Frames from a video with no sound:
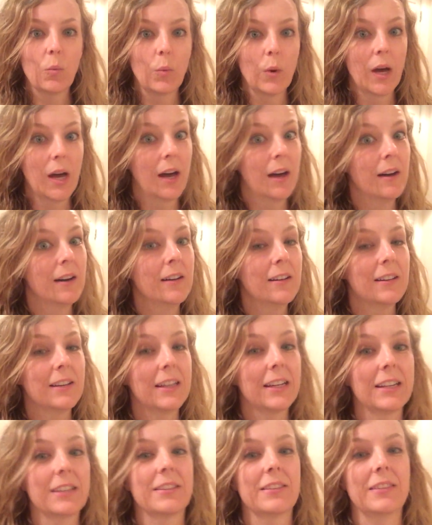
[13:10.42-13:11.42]
Well,
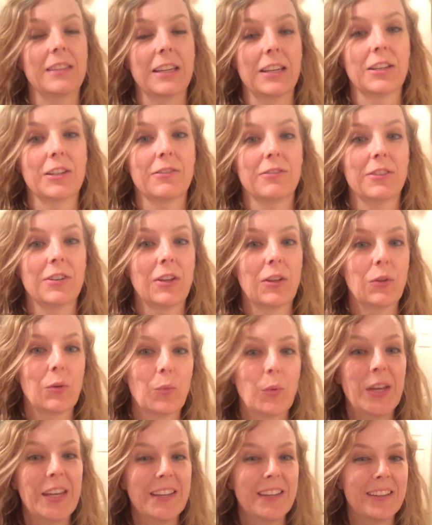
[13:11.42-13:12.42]
it's the end of
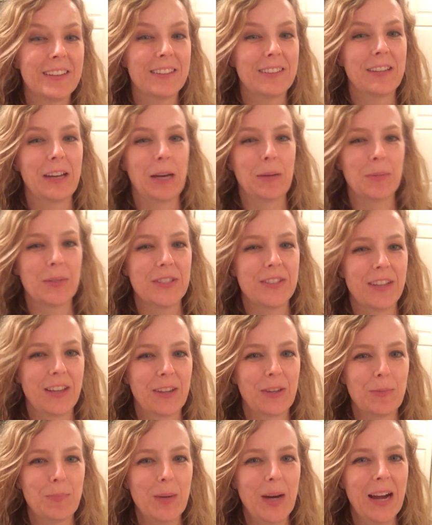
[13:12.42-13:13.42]
another week and time to
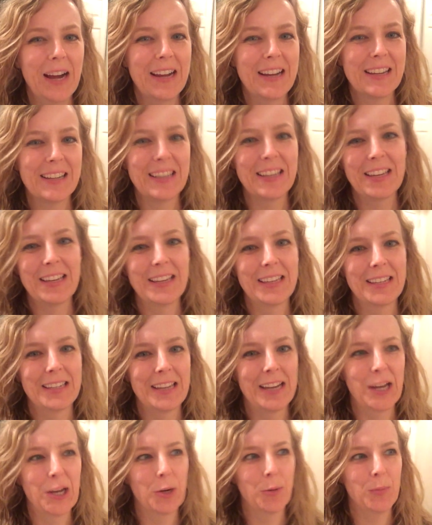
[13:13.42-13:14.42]
say goodbye
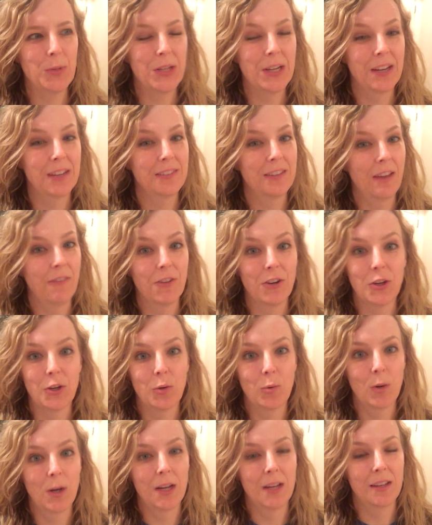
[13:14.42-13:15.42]
again. I hope you guys have a
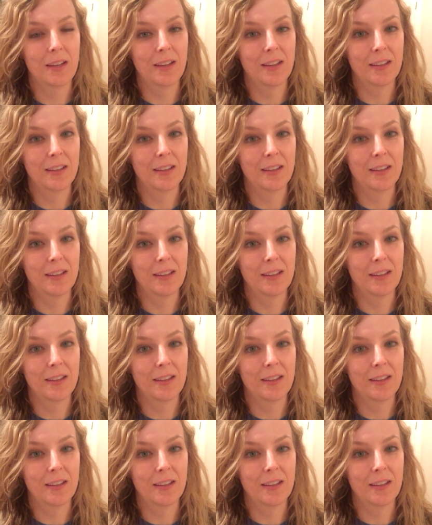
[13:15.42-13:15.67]
good one.